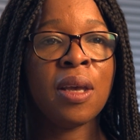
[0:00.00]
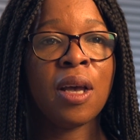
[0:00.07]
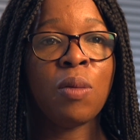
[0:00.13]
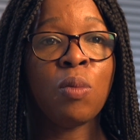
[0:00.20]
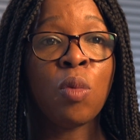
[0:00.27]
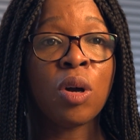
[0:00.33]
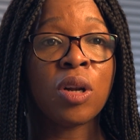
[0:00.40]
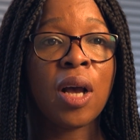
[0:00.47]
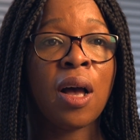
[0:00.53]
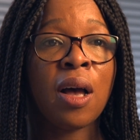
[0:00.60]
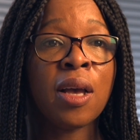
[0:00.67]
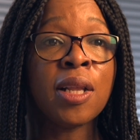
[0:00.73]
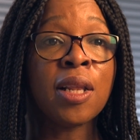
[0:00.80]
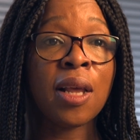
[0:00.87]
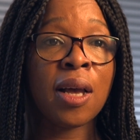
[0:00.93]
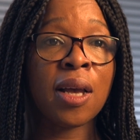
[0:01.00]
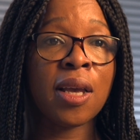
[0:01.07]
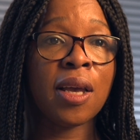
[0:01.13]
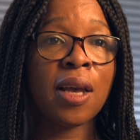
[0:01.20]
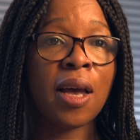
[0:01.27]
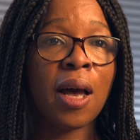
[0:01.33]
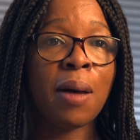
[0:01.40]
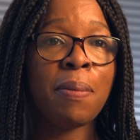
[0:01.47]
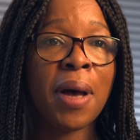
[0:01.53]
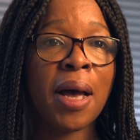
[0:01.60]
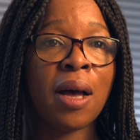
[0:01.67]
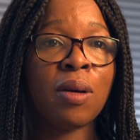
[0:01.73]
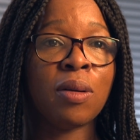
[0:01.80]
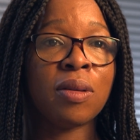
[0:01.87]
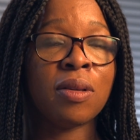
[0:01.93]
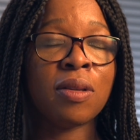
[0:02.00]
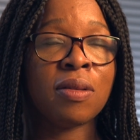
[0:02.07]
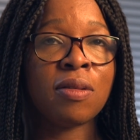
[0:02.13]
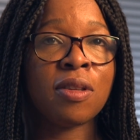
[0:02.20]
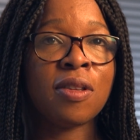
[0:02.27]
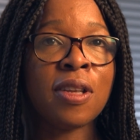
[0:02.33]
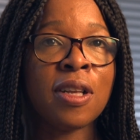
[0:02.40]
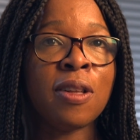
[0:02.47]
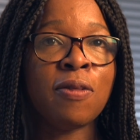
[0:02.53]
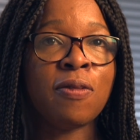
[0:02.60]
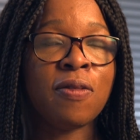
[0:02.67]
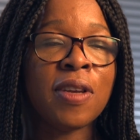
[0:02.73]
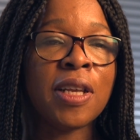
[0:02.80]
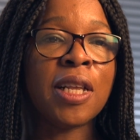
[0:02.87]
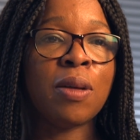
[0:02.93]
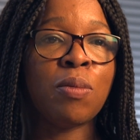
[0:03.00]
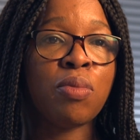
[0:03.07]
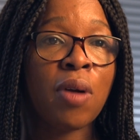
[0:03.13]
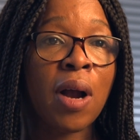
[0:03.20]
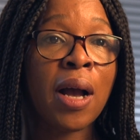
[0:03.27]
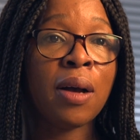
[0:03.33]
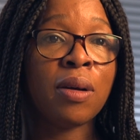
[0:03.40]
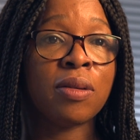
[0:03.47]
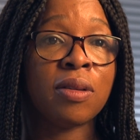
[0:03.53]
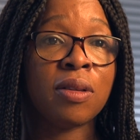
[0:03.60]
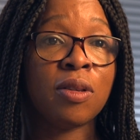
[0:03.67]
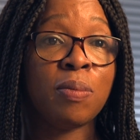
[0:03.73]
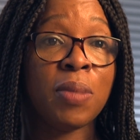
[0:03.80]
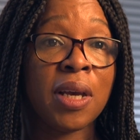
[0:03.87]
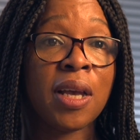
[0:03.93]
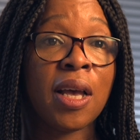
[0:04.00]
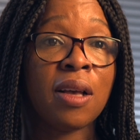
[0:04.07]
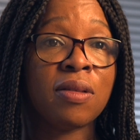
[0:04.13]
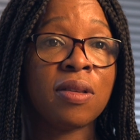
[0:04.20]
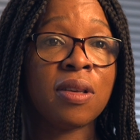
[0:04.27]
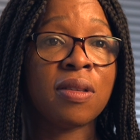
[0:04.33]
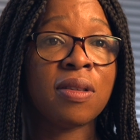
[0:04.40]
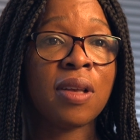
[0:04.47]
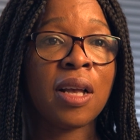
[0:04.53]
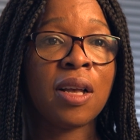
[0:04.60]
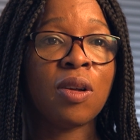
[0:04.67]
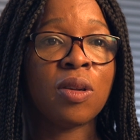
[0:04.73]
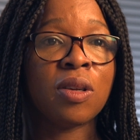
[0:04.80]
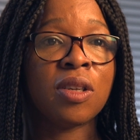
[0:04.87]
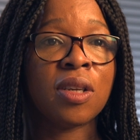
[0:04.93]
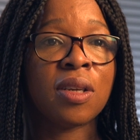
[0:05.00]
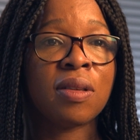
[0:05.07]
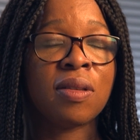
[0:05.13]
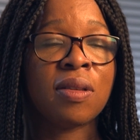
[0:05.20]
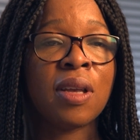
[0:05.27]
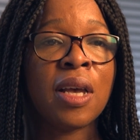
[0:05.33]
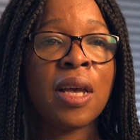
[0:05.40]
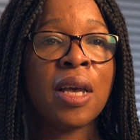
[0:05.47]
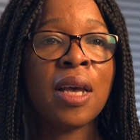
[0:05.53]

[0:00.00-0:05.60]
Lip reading: And what I like about still feeling proud to be a counselling psychologist